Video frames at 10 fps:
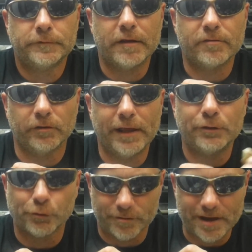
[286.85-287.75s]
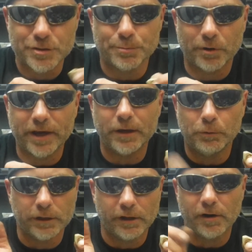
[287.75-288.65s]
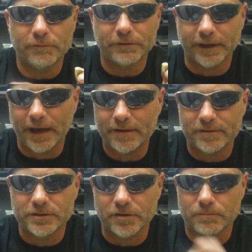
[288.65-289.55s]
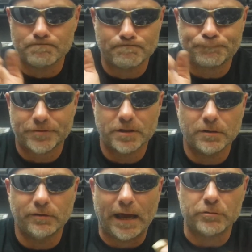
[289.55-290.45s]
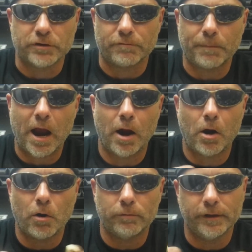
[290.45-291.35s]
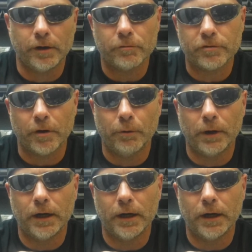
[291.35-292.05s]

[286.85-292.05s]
Tends to lend towards engine braking. When you let off the gas, it just downshifts, you know. So